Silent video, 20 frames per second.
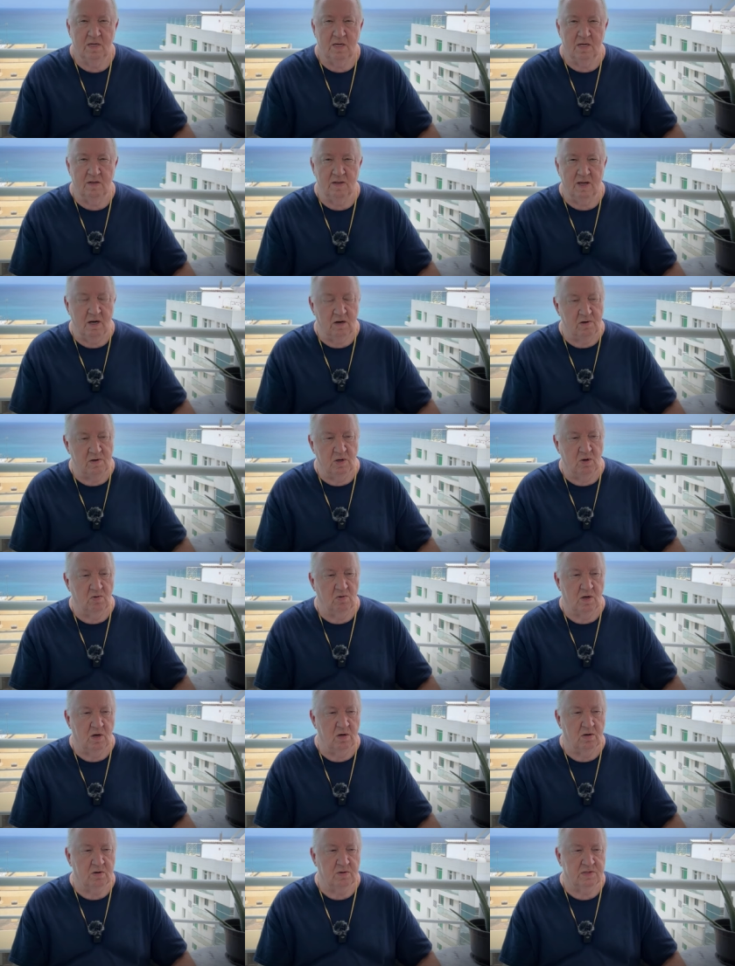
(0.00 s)
And they are no
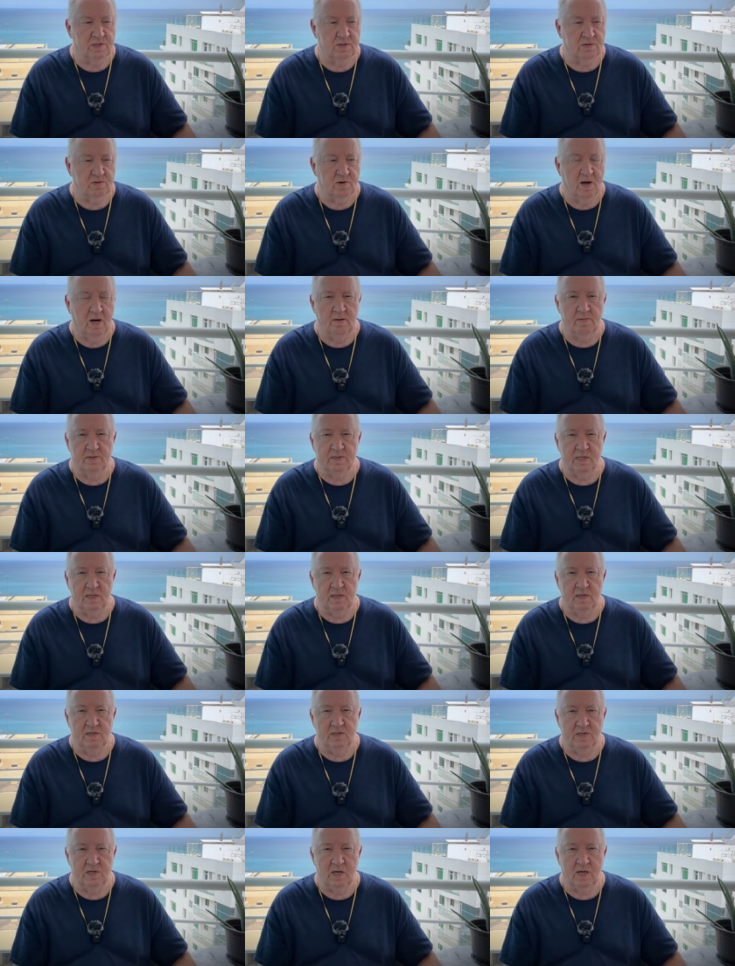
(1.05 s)
longer subscribers to
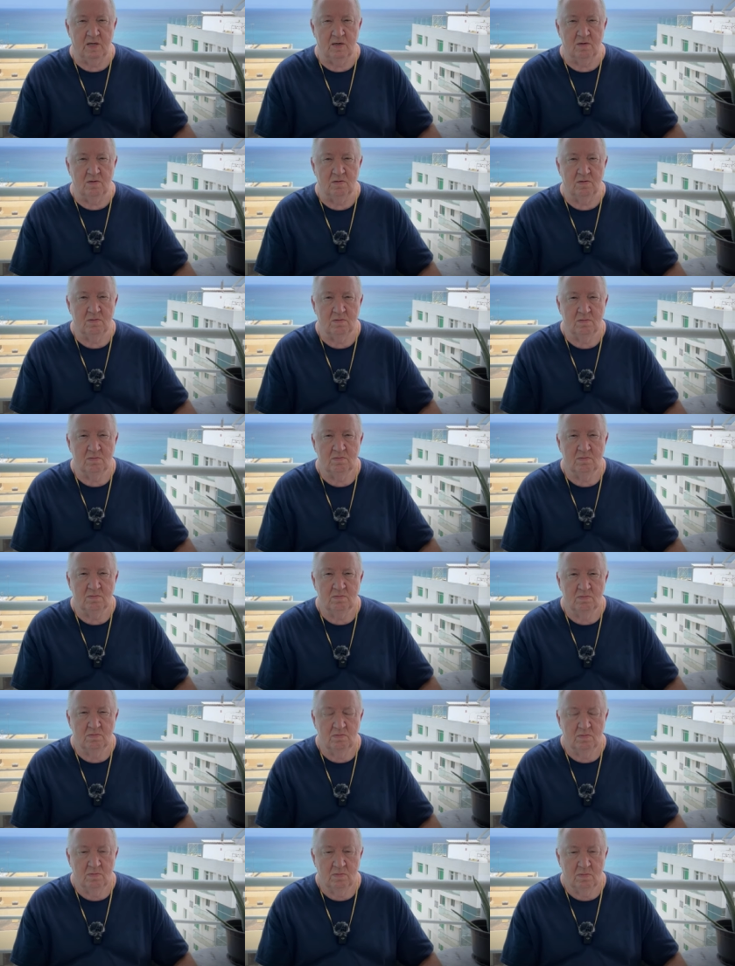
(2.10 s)
this channel.
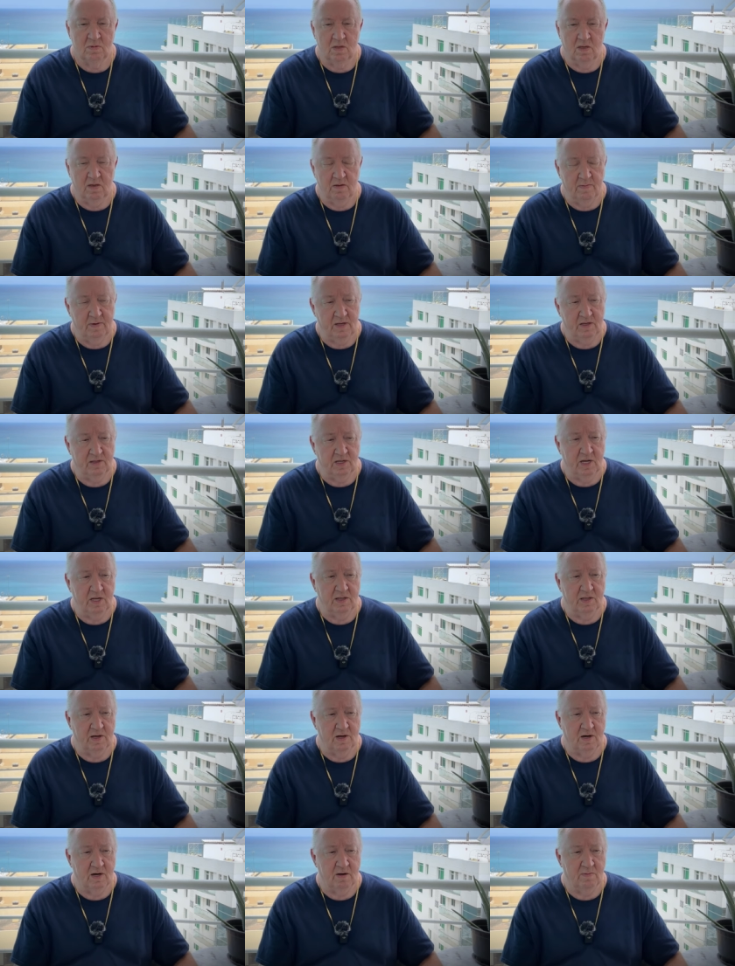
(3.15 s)
They may think
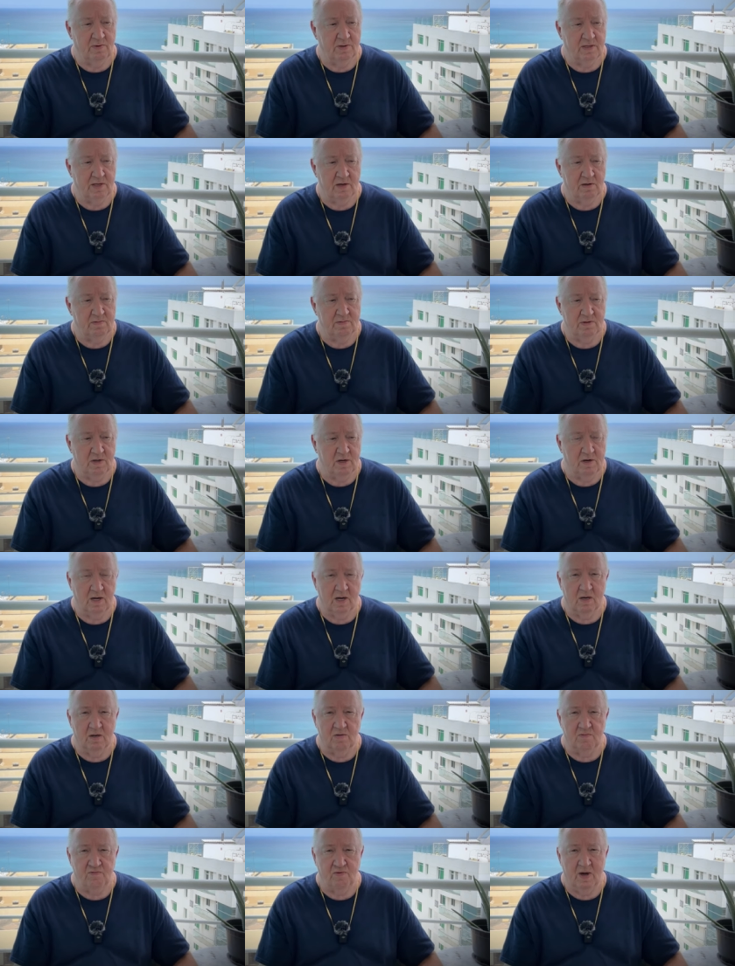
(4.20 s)
they are, but they're, they're not
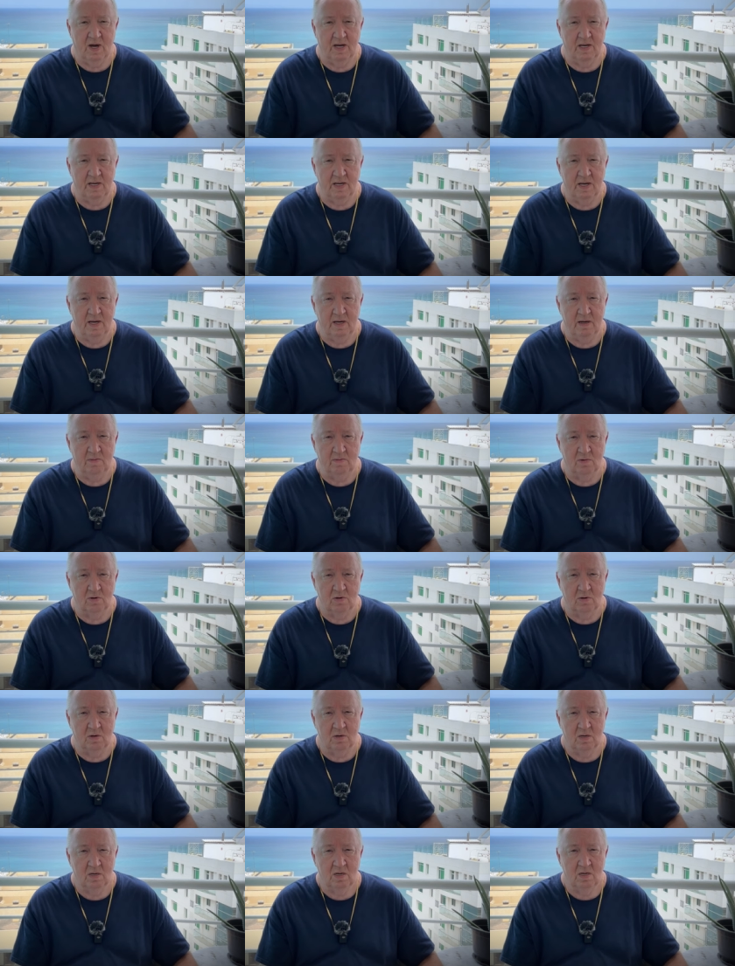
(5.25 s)
going to find it
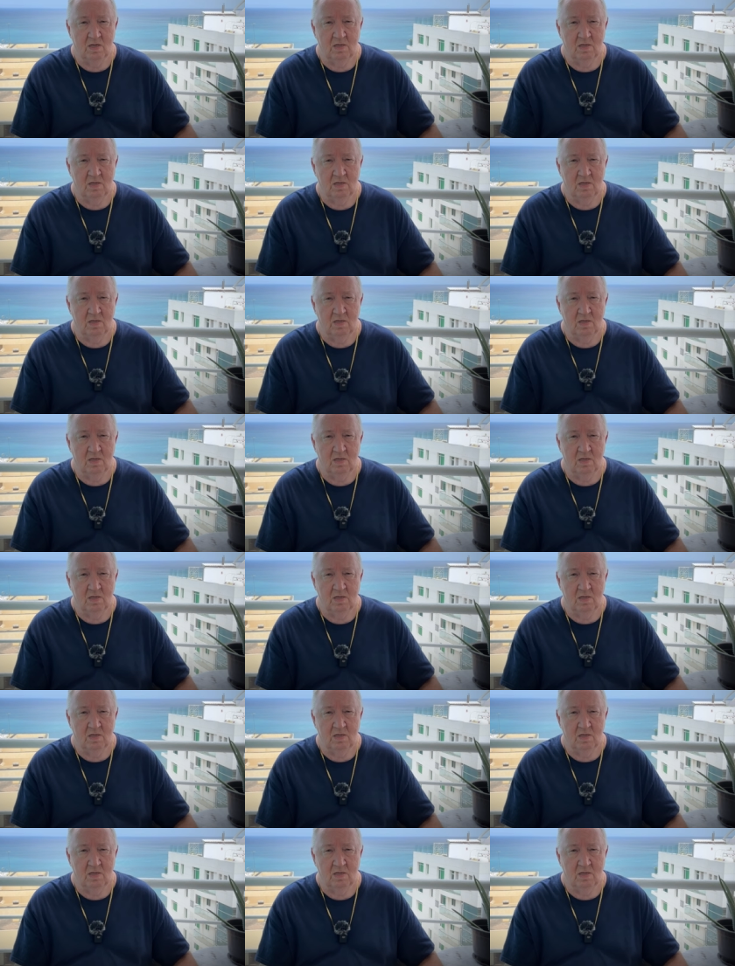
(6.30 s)
anymore.